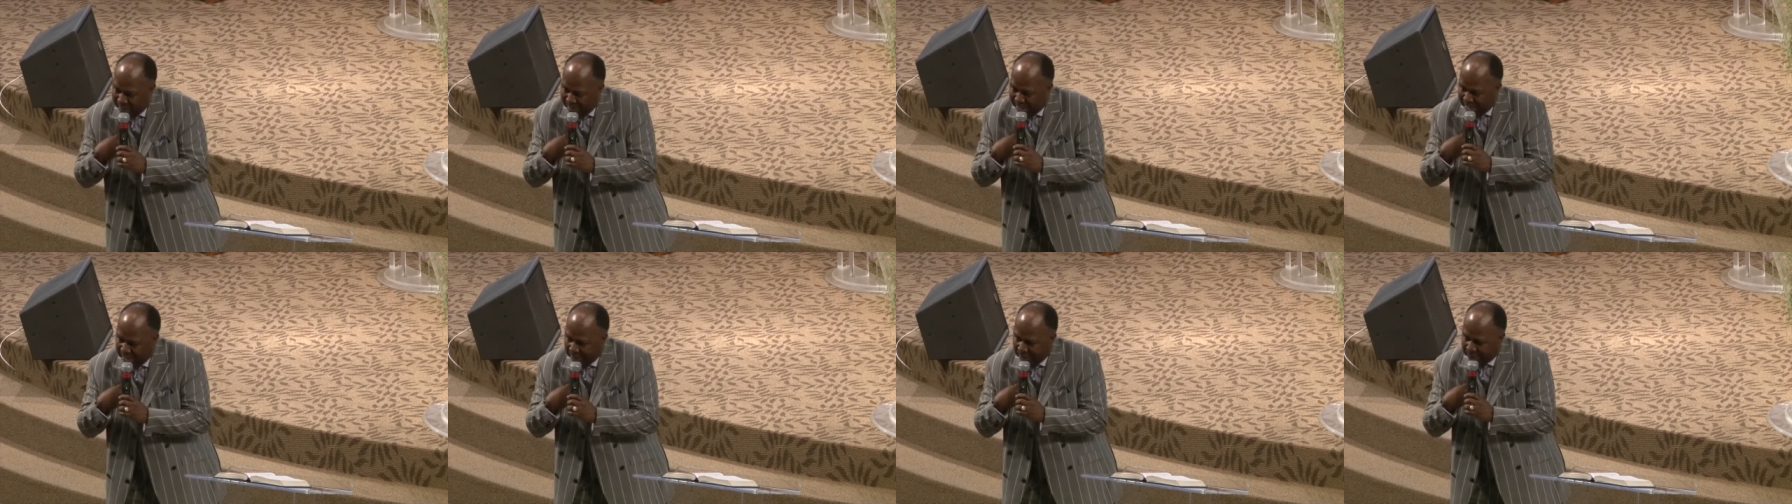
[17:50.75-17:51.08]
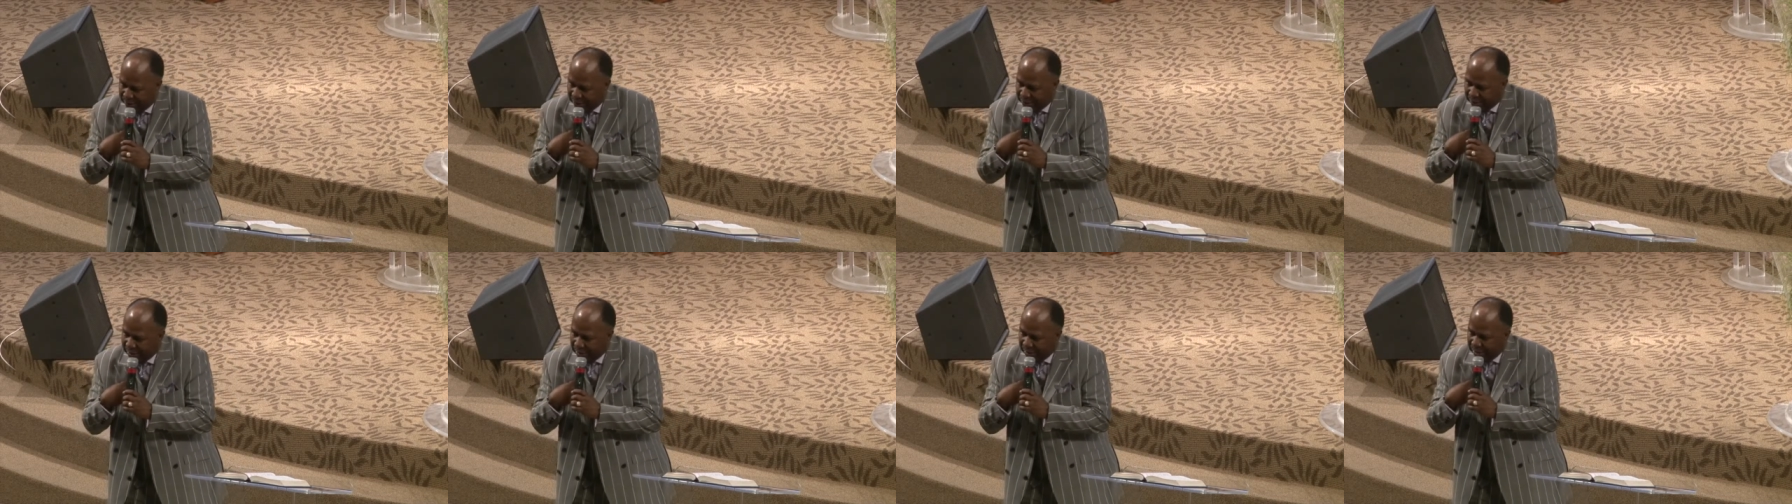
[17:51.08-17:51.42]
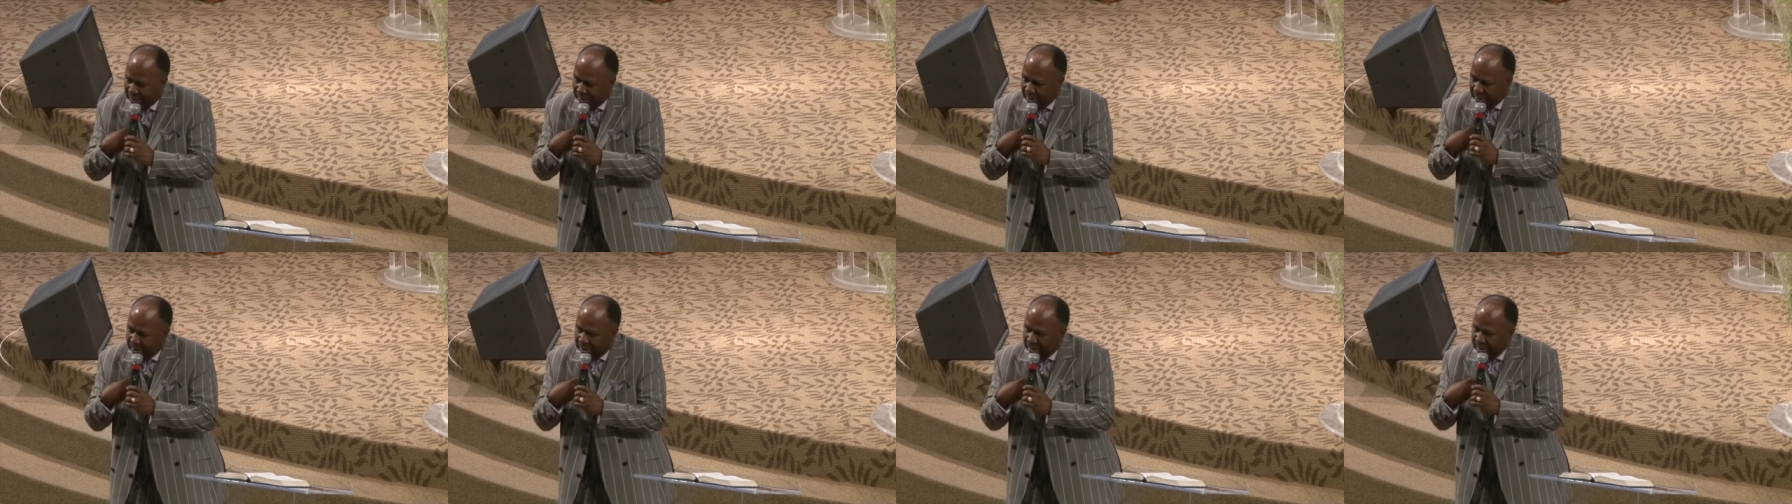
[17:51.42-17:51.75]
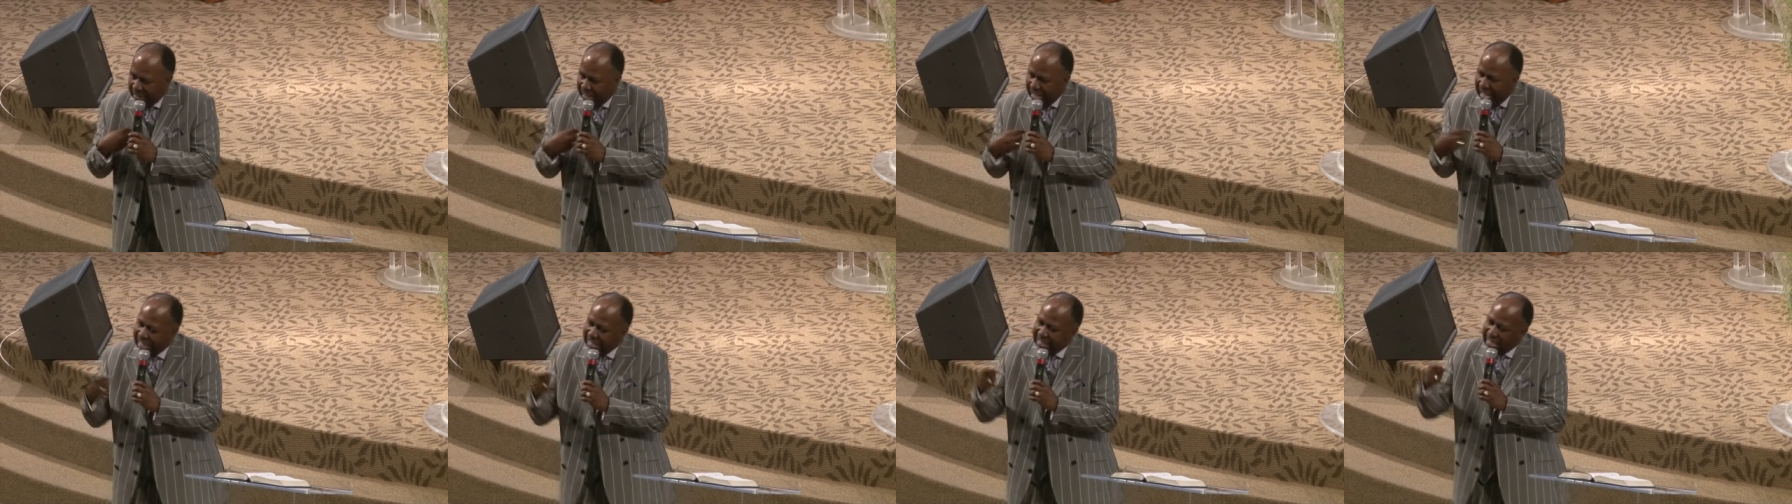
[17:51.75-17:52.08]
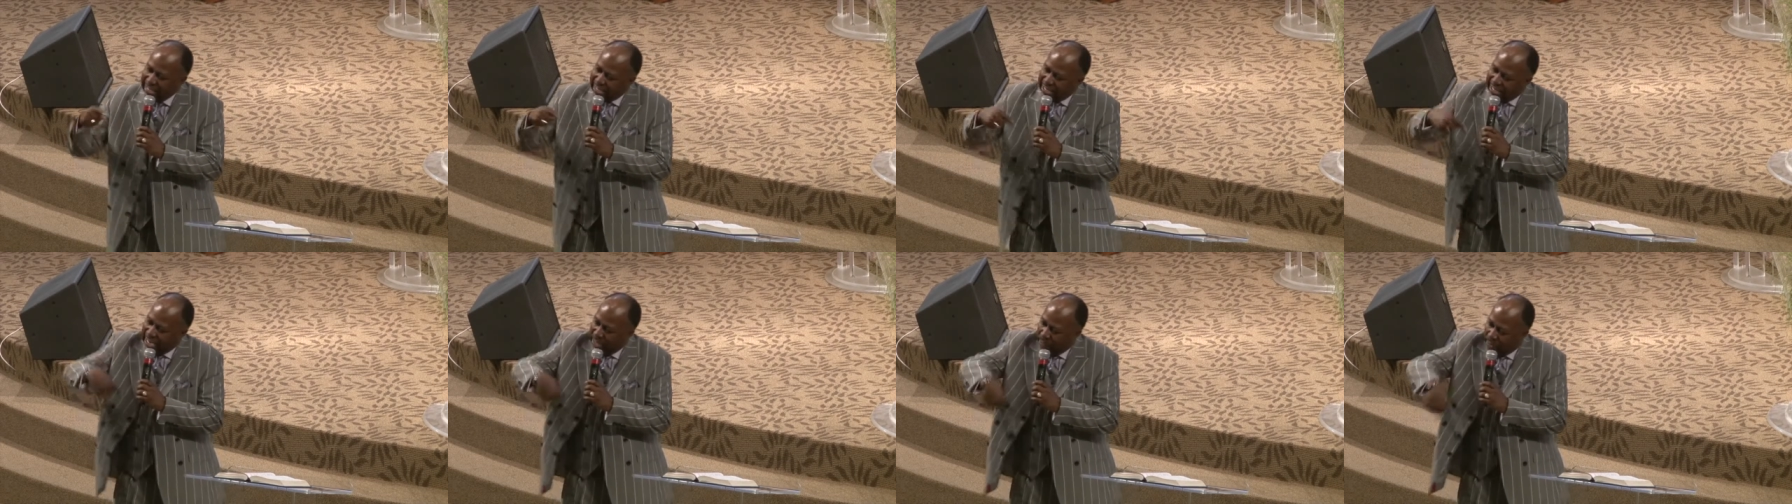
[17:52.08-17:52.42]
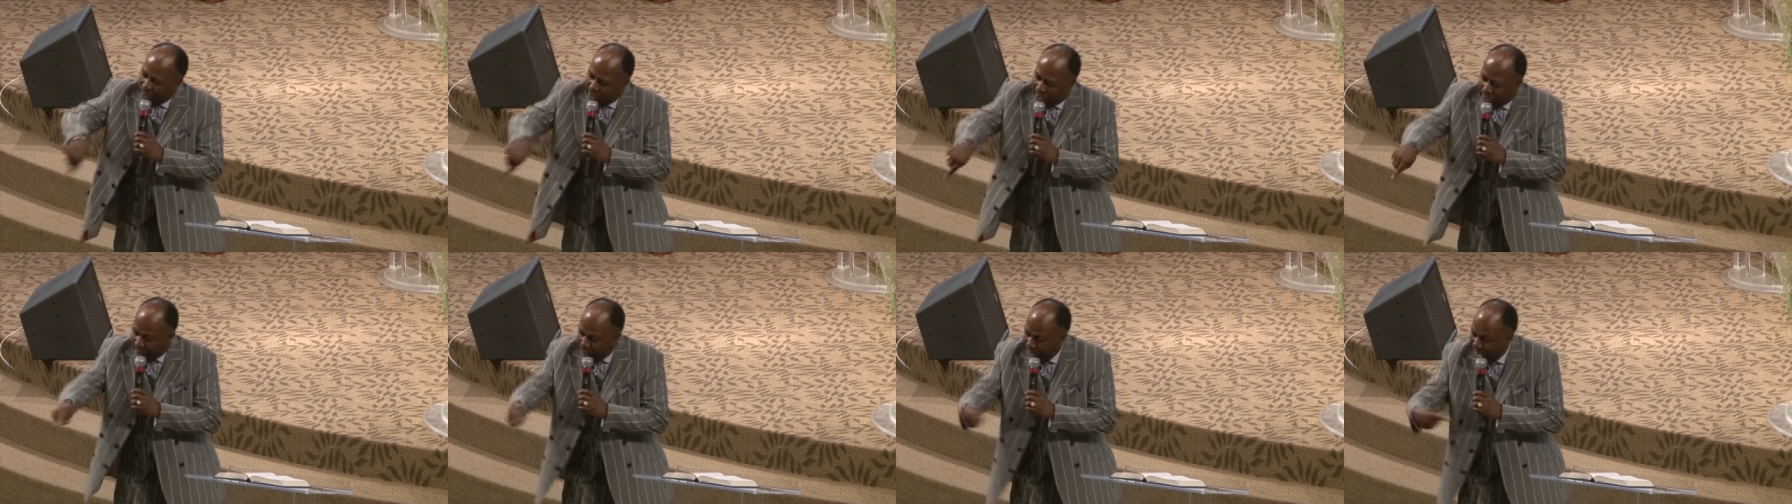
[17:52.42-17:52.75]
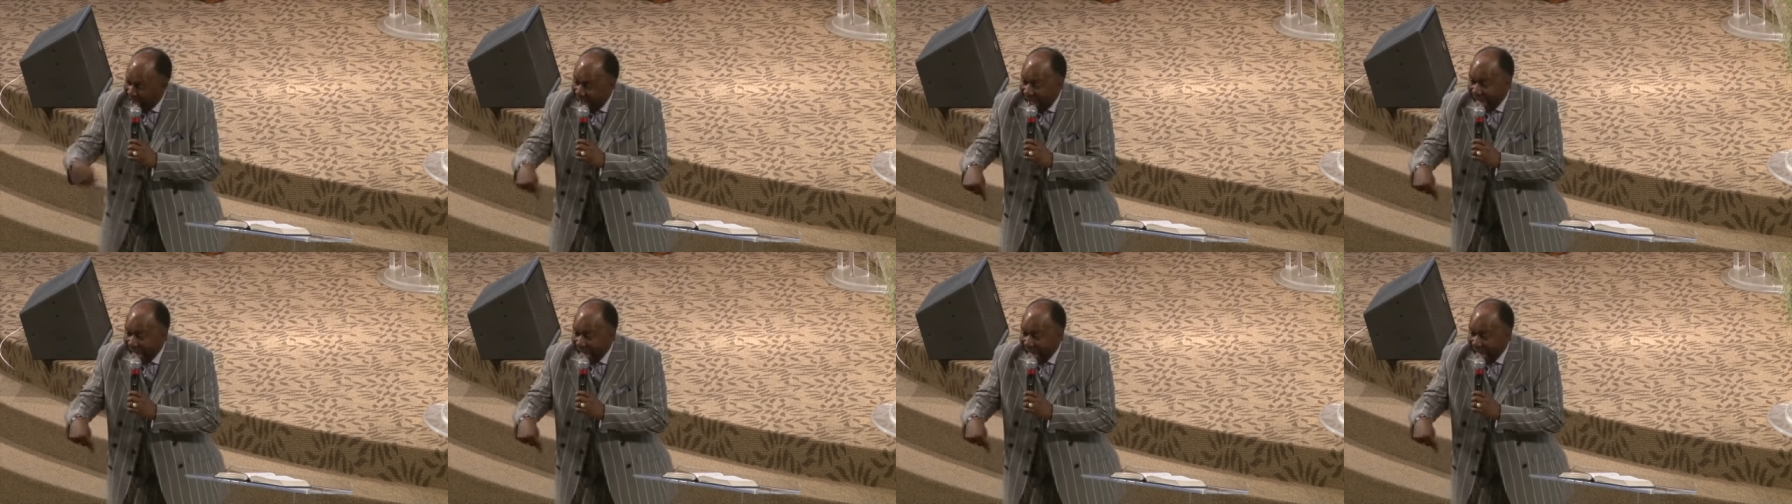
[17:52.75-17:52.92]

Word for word: mess than to deal with the